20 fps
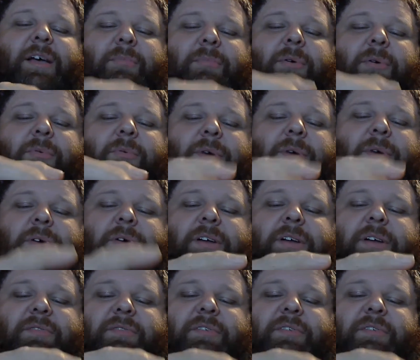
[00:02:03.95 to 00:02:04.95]
but we were
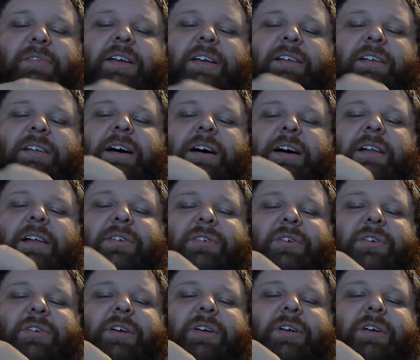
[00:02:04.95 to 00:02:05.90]
in the fucking Dollar Tree